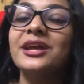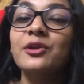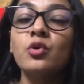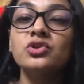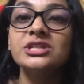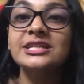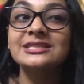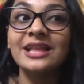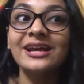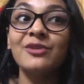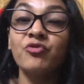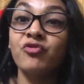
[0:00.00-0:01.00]
and coaching is
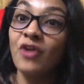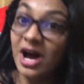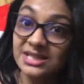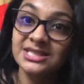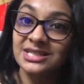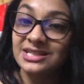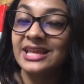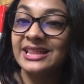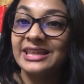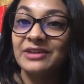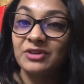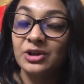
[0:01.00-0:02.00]
like faster
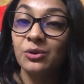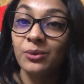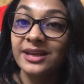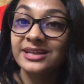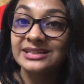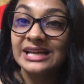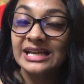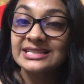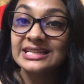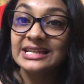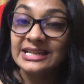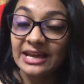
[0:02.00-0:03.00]
than they were doing in
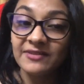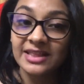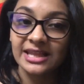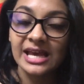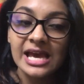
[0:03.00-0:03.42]
class 11th.